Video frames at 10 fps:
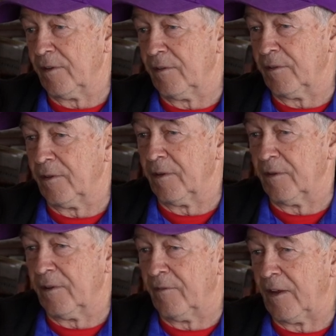the,
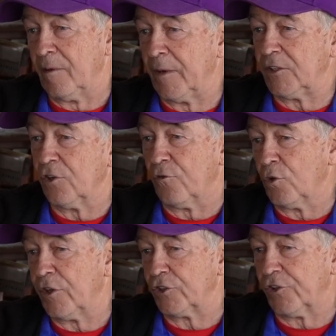the availability of
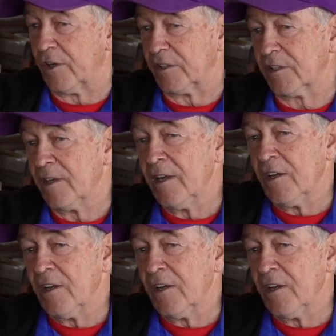all those rides.